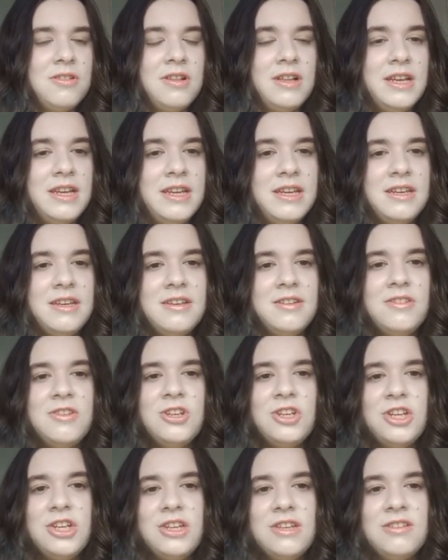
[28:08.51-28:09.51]
like
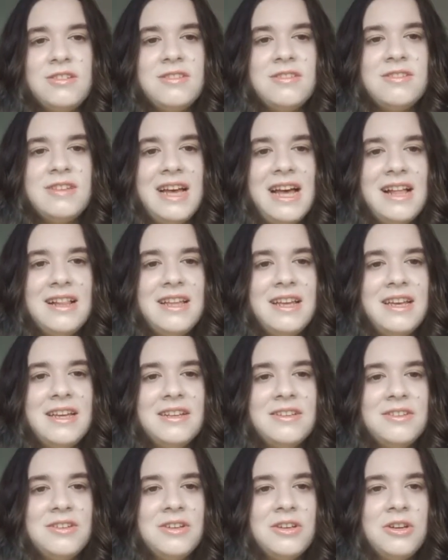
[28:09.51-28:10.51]
cheese
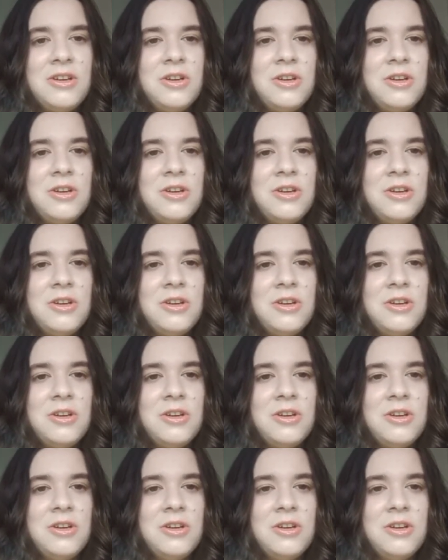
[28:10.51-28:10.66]
salad,